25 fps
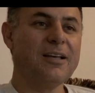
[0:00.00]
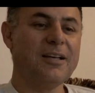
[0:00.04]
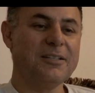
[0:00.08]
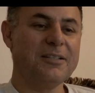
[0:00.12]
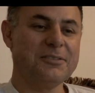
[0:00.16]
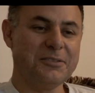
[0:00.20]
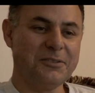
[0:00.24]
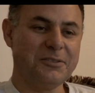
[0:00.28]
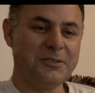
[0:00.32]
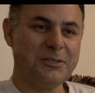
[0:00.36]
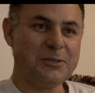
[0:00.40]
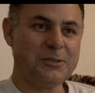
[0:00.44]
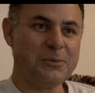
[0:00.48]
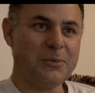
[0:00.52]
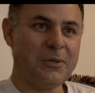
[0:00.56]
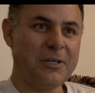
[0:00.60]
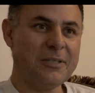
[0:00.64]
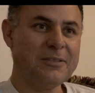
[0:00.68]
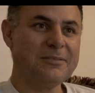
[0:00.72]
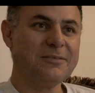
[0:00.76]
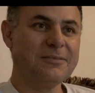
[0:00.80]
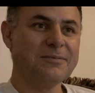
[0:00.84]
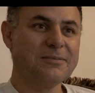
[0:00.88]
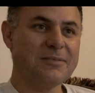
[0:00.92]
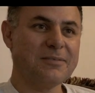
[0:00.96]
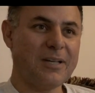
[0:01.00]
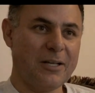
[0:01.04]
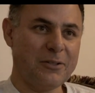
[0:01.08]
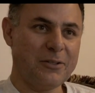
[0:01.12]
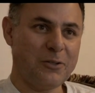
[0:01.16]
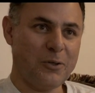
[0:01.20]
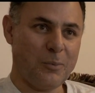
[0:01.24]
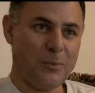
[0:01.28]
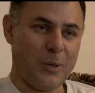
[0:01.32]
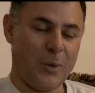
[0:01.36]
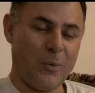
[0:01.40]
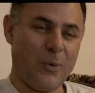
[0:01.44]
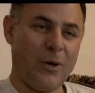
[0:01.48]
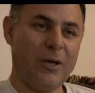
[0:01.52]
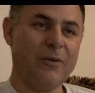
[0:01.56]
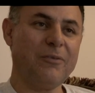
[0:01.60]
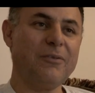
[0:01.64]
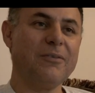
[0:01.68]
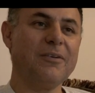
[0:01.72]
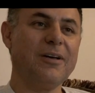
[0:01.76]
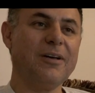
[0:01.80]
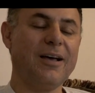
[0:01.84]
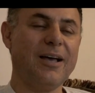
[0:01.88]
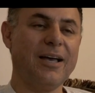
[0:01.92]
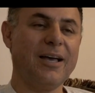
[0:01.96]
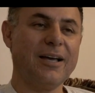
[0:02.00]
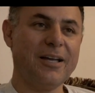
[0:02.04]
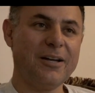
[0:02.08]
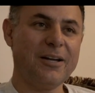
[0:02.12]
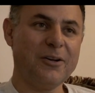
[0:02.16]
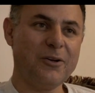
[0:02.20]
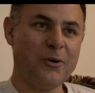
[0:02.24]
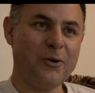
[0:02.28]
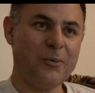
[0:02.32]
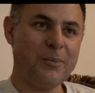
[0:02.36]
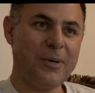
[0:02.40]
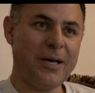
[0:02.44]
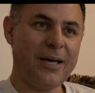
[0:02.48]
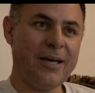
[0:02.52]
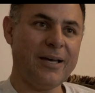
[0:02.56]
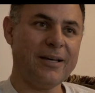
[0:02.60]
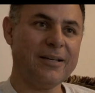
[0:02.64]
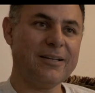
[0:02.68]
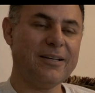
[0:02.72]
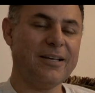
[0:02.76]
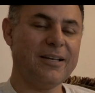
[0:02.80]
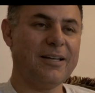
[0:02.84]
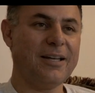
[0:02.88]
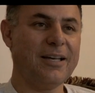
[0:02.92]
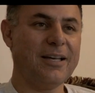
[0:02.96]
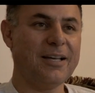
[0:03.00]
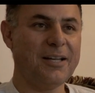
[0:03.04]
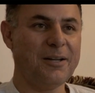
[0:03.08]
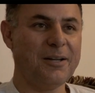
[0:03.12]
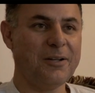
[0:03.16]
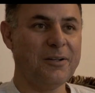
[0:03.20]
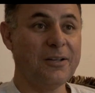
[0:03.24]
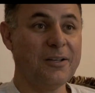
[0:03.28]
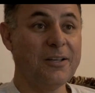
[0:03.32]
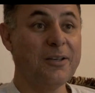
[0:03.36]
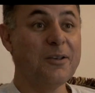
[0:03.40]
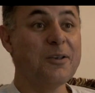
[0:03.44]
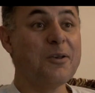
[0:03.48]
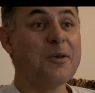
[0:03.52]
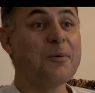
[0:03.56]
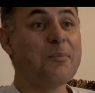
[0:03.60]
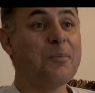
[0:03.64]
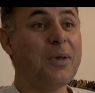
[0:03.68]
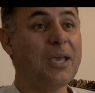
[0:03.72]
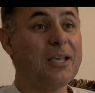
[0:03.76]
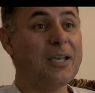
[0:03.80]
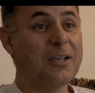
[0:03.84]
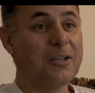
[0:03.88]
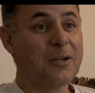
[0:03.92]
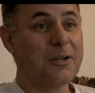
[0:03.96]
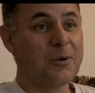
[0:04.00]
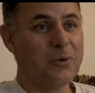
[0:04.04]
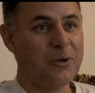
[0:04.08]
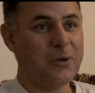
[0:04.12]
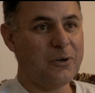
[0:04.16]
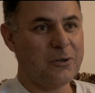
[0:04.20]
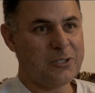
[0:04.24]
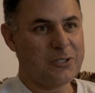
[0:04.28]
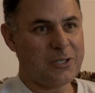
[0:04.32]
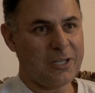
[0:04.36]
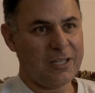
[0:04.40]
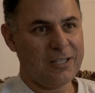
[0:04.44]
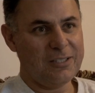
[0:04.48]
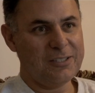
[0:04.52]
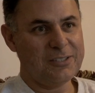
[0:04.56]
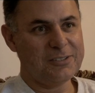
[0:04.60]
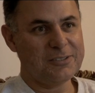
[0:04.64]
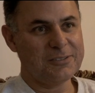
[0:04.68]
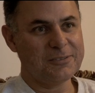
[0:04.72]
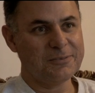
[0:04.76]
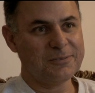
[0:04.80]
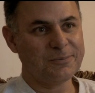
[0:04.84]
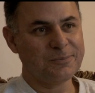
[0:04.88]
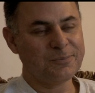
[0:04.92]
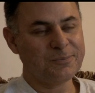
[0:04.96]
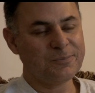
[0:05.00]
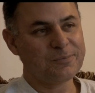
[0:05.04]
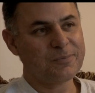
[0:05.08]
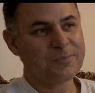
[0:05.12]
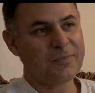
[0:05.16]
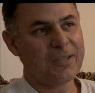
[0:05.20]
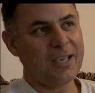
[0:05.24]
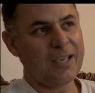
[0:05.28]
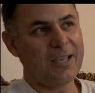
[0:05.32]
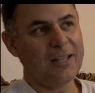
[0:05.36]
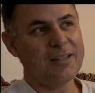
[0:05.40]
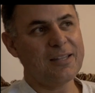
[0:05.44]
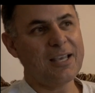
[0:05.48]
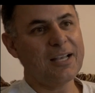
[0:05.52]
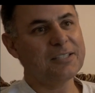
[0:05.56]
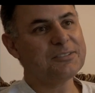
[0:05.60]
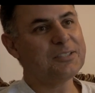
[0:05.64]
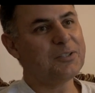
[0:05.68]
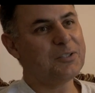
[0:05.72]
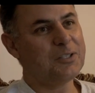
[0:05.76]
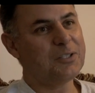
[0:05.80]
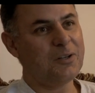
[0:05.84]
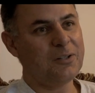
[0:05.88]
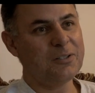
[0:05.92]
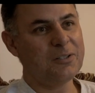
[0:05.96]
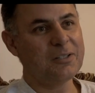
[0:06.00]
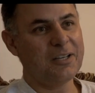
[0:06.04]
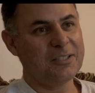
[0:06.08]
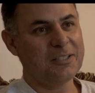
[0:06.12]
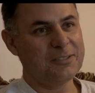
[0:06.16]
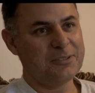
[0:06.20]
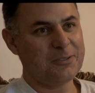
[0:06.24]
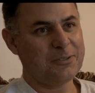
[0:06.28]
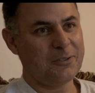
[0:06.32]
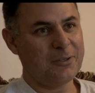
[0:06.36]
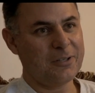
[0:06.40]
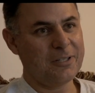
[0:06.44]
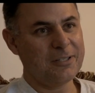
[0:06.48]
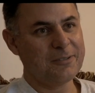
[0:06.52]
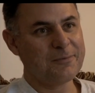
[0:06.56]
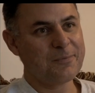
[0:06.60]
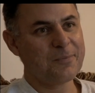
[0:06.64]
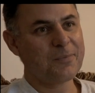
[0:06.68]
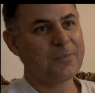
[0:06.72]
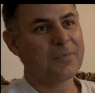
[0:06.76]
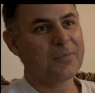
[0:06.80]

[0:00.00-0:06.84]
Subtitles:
I says, you know what? I told my wife, I got to go back and I got to make a career change. And that's how it all got started.